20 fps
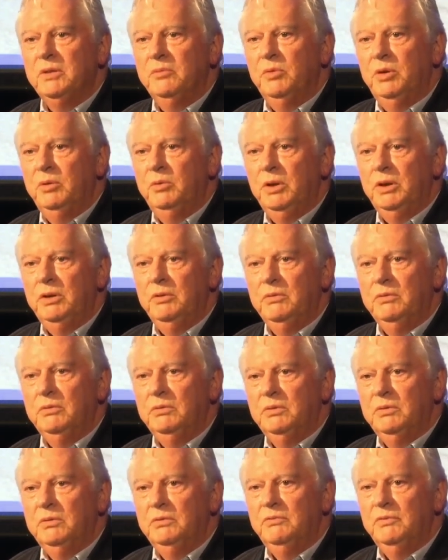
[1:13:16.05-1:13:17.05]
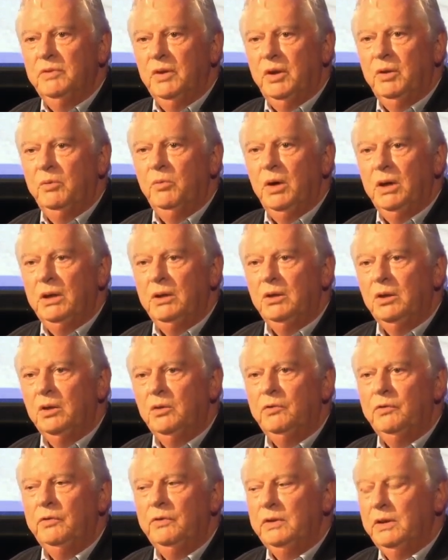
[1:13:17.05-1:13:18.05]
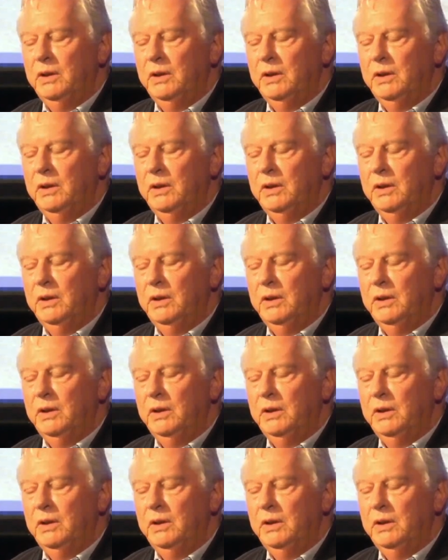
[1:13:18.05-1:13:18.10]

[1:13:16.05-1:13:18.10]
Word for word: and we weren't very well off.